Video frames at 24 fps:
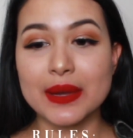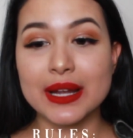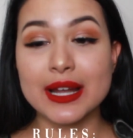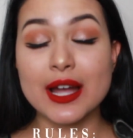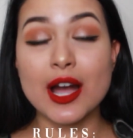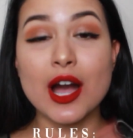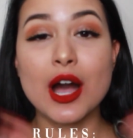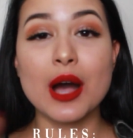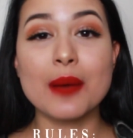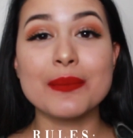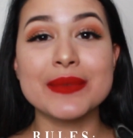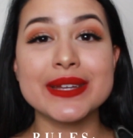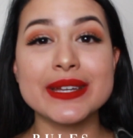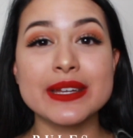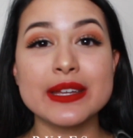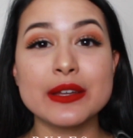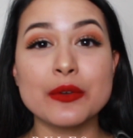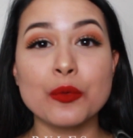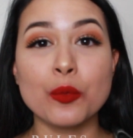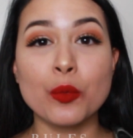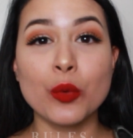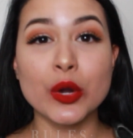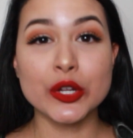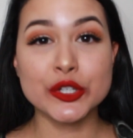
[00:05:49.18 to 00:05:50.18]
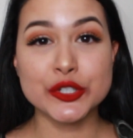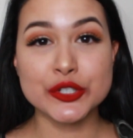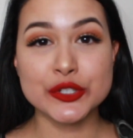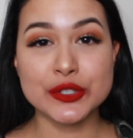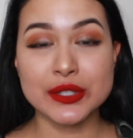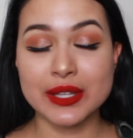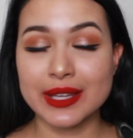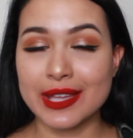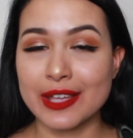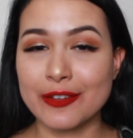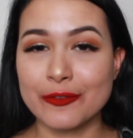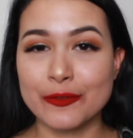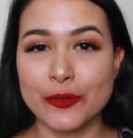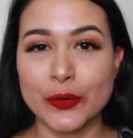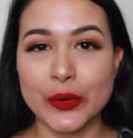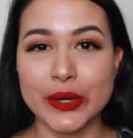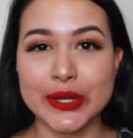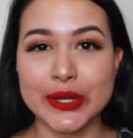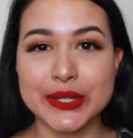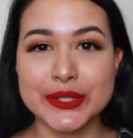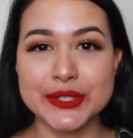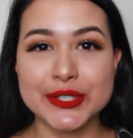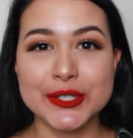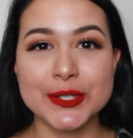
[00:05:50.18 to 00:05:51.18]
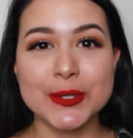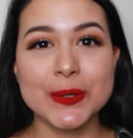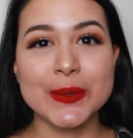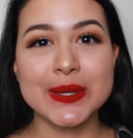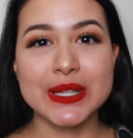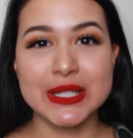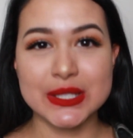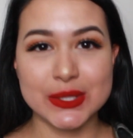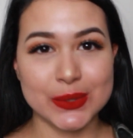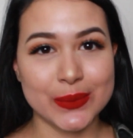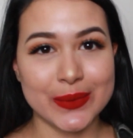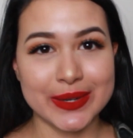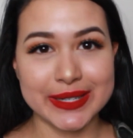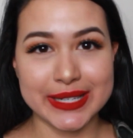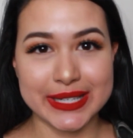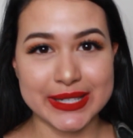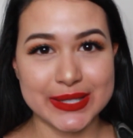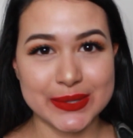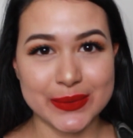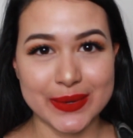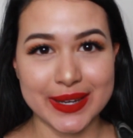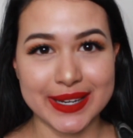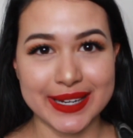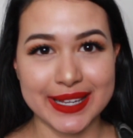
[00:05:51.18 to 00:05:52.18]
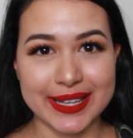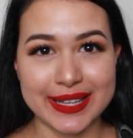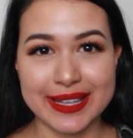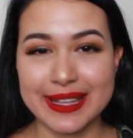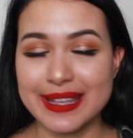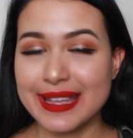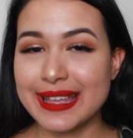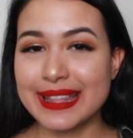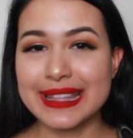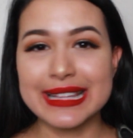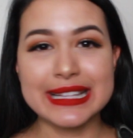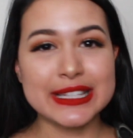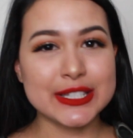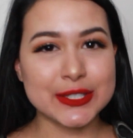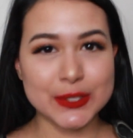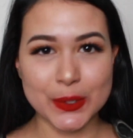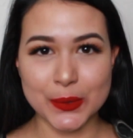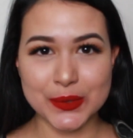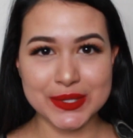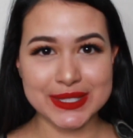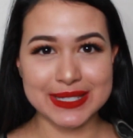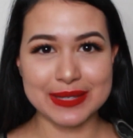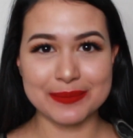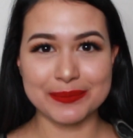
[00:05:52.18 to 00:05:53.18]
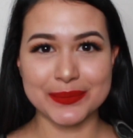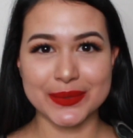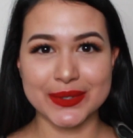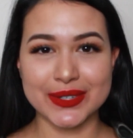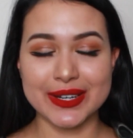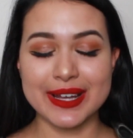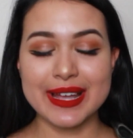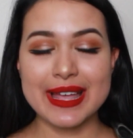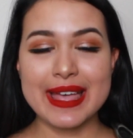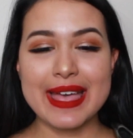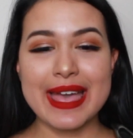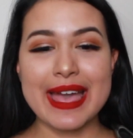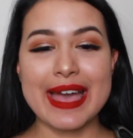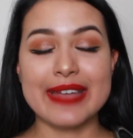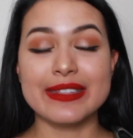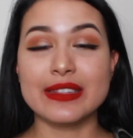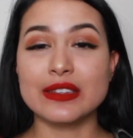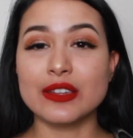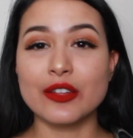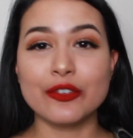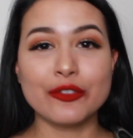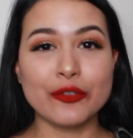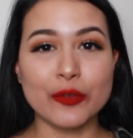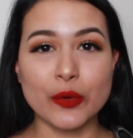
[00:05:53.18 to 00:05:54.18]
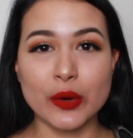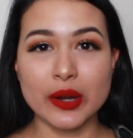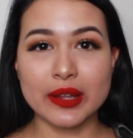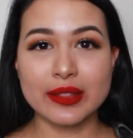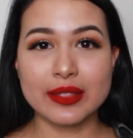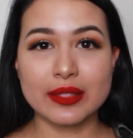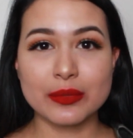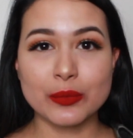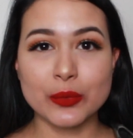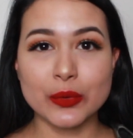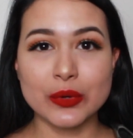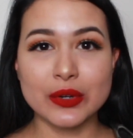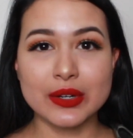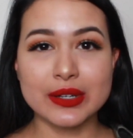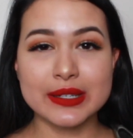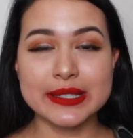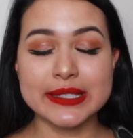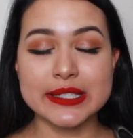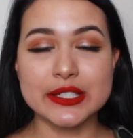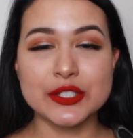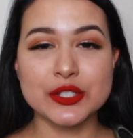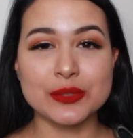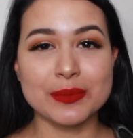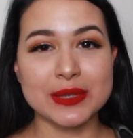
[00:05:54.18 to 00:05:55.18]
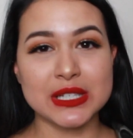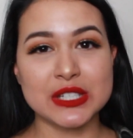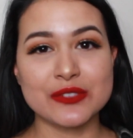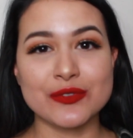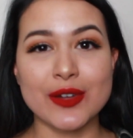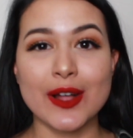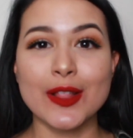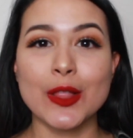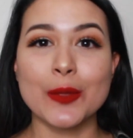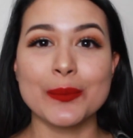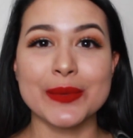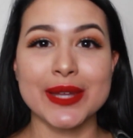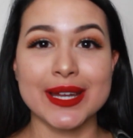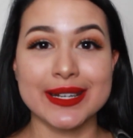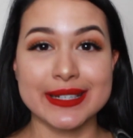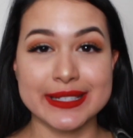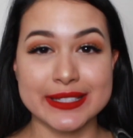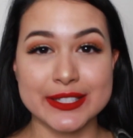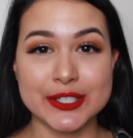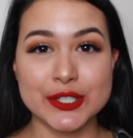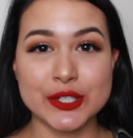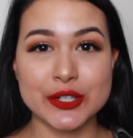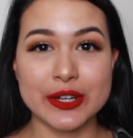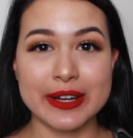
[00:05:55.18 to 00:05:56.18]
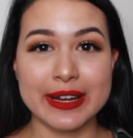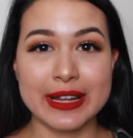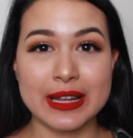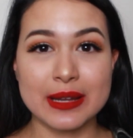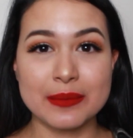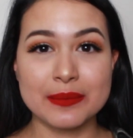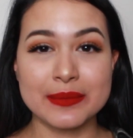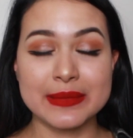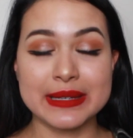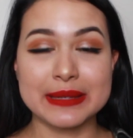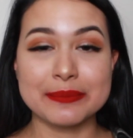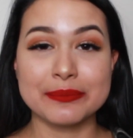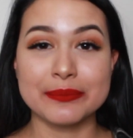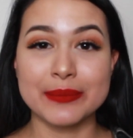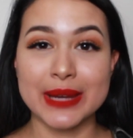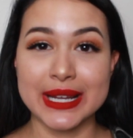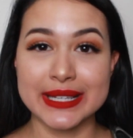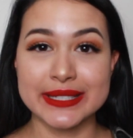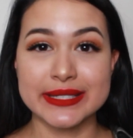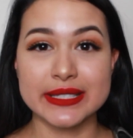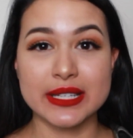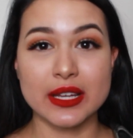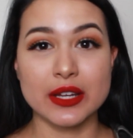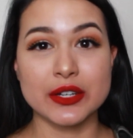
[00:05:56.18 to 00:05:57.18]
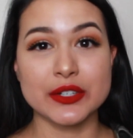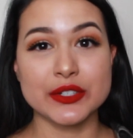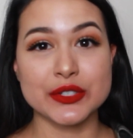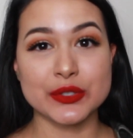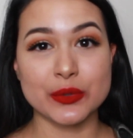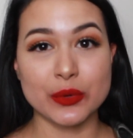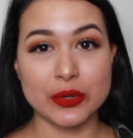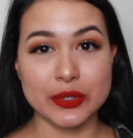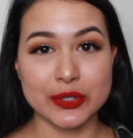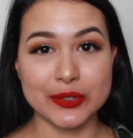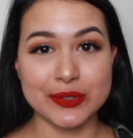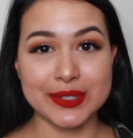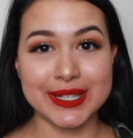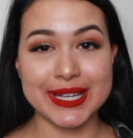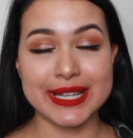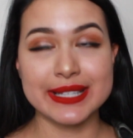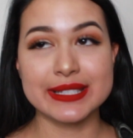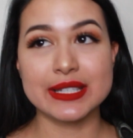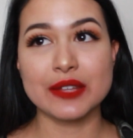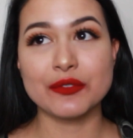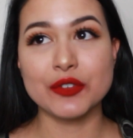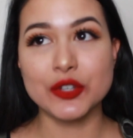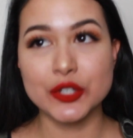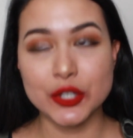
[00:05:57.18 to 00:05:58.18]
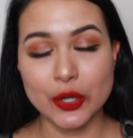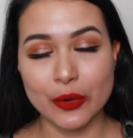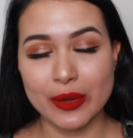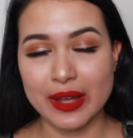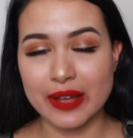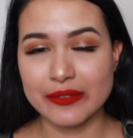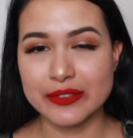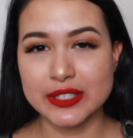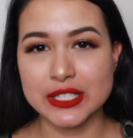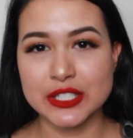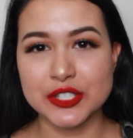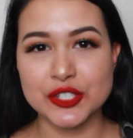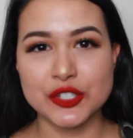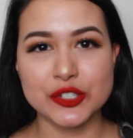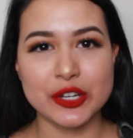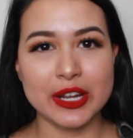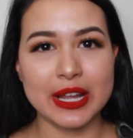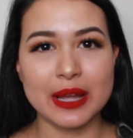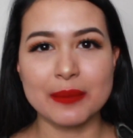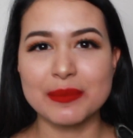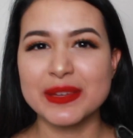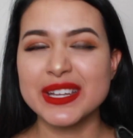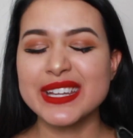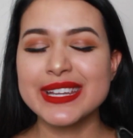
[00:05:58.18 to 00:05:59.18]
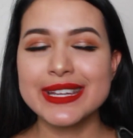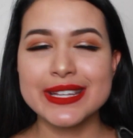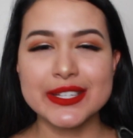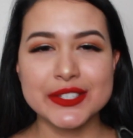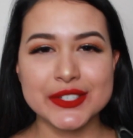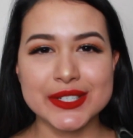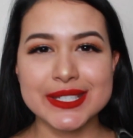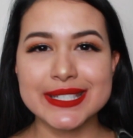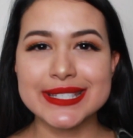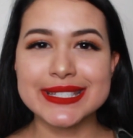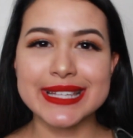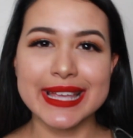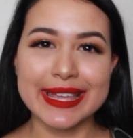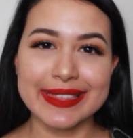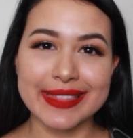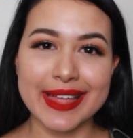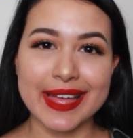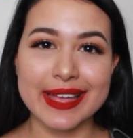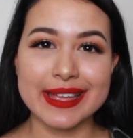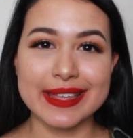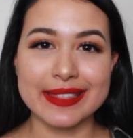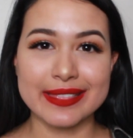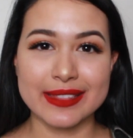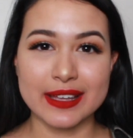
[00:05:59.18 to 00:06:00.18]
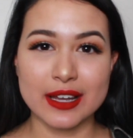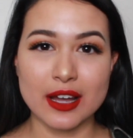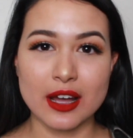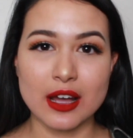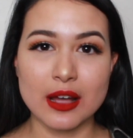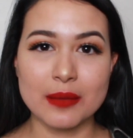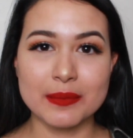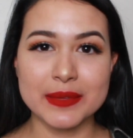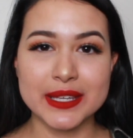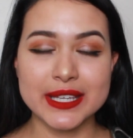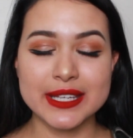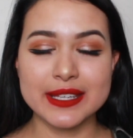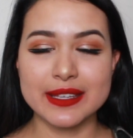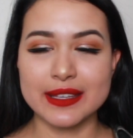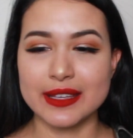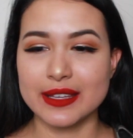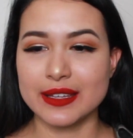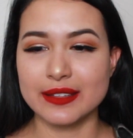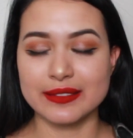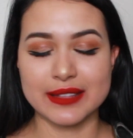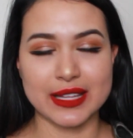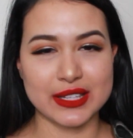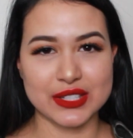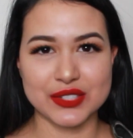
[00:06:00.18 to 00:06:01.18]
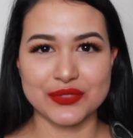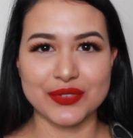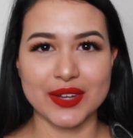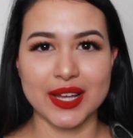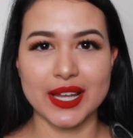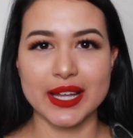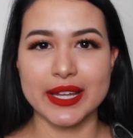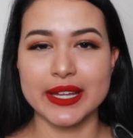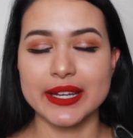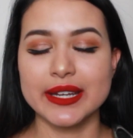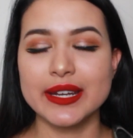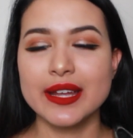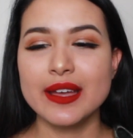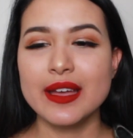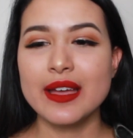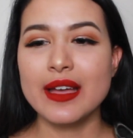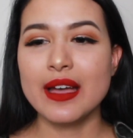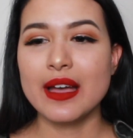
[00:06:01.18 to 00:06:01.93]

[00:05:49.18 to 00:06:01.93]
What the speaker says: Comment what you're looking forward to in 2020. It's so simple. And then the fourth rule is you must follow me on Instagram, Masi_Nunez. If you don't have an Instagram, just say that in the comment and that's fine.